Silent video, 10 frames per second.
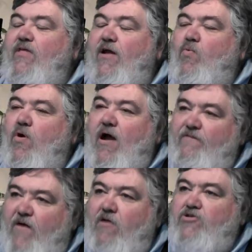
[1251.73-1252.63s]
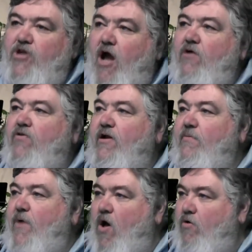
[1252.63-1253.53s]
that were a false
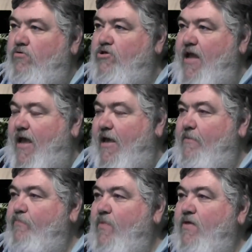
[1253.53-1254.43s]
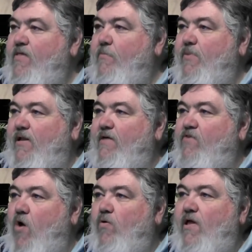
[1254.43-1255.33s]
doctrine in Paul's day that
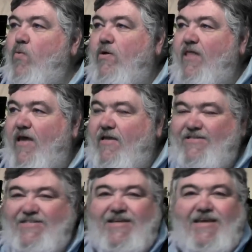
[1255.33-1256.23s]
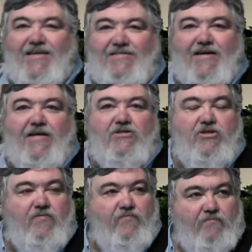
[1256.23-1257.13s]
believed only in what they could see and
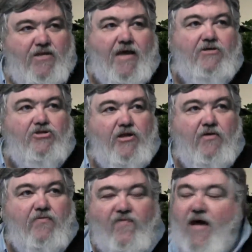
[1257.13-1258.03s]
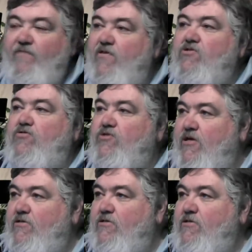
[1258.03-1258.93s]
touch and taste, you know, the five physical
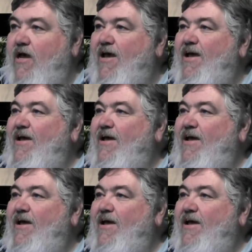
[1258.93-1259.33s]
senses.